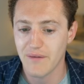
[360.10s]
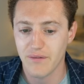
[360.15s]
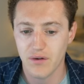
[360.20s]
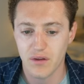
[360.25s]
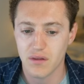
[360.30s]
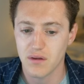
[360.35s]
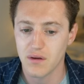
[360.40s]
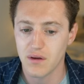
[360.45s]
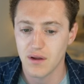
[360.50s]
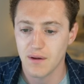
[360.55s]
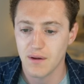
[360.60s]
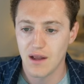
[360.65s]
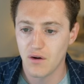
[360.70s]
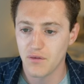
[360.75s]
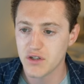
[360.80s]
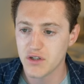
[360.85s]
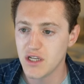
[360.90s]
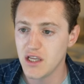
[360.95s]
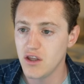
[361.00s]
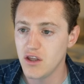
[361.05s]
everything. And
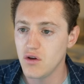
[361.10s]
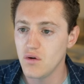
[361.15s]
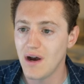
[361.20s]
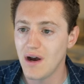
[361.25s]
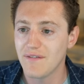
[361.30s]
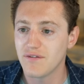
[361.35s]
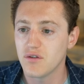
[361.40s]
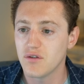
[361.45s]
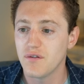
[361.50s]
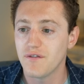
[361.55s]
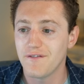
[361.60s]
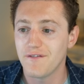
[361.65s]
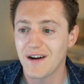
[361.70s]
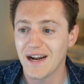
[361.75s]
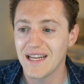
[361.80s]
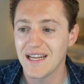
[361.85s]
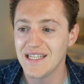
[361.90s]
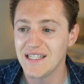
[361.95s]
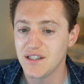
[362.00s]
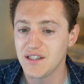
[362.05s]
obviously you have to
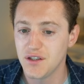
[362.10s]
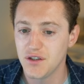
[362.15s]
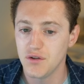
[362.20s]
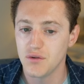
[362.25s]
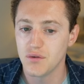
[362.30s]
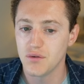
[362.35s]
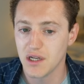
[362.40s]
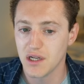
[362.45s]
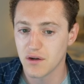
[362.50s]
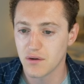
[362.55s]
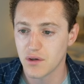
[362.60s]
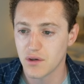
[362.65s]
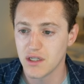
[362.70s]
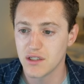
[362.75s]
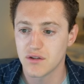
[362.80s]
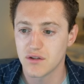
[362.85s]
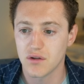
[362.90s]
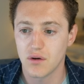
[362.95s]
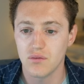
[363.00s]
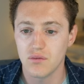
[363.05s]
fine tune it, all
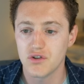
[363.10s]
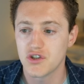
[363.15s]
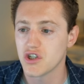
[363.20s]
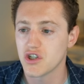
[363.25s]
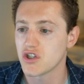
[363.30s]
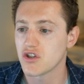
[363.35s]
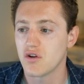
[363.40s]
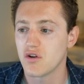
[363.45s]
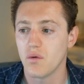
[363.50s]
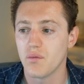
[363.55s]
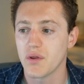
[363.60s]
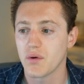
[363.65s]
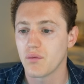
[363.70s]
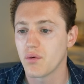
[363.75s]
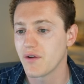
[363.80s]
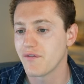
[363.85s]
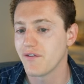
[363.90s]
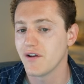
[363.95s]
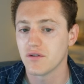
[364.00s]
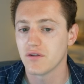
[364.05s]
right? Don't just go with the
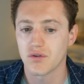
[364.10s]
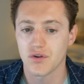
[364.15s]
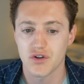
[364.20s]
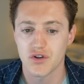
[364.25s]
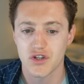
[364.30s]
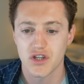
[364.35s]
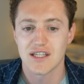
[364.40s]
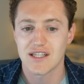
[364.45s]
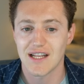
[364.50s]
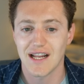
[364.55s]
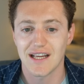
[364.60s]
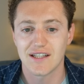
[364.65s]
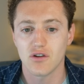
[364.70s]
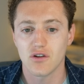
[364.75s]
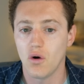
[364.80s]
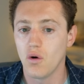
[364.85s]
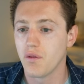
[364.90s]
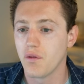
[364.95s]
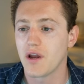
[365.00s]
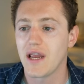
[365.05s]
quick filters, select
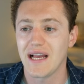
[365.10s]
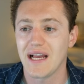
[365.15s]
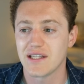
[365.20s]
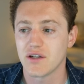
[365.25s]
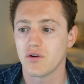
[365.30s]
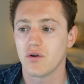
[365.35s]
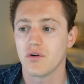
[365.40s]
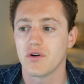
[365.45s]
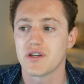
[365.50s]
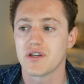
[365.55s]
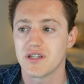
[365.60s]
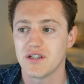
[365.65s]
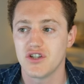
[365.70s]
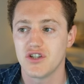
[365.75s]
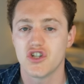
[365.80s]
all the categories and